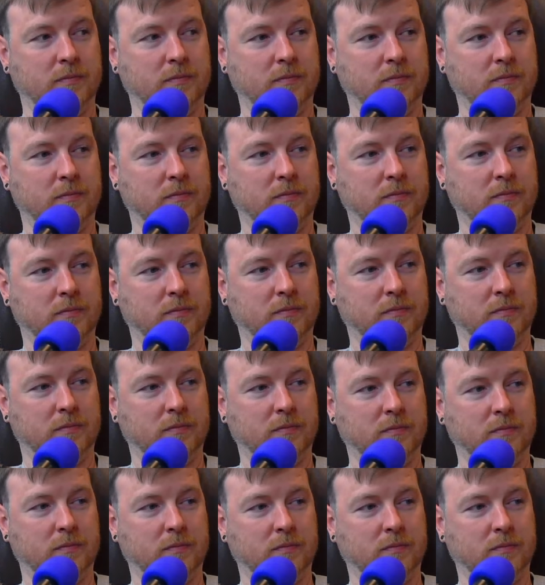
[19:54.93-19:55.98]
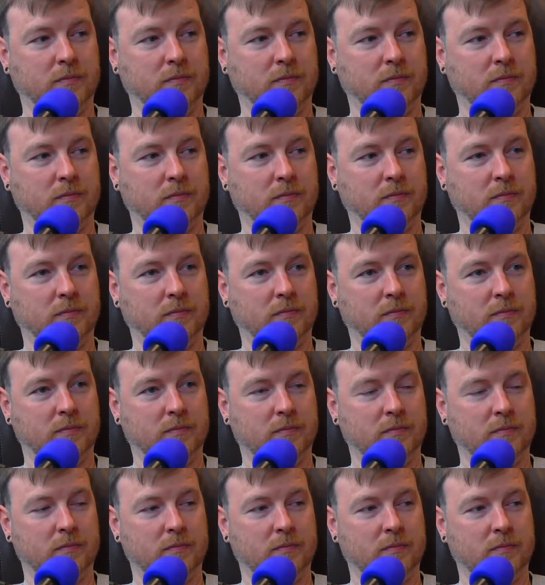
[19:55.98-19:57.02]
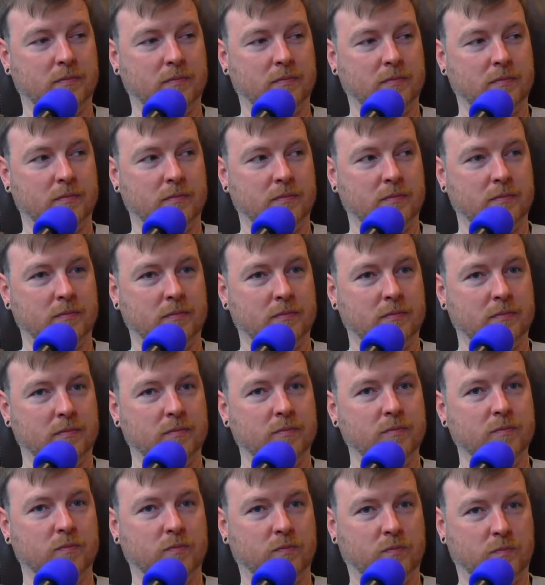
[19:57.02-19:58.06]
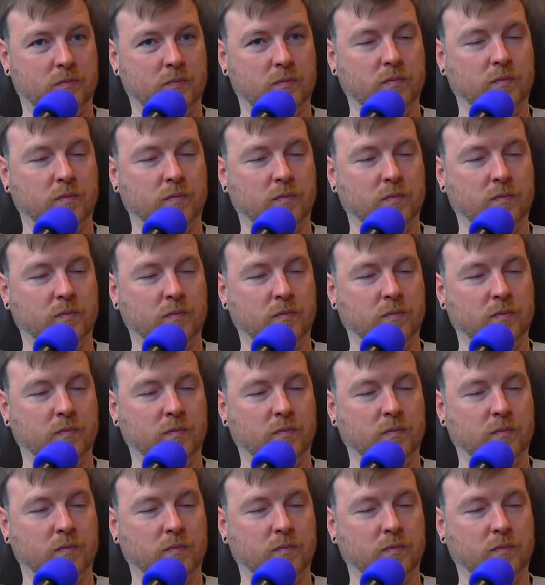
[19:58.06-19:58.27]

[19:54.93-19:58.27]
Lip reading: [no speech]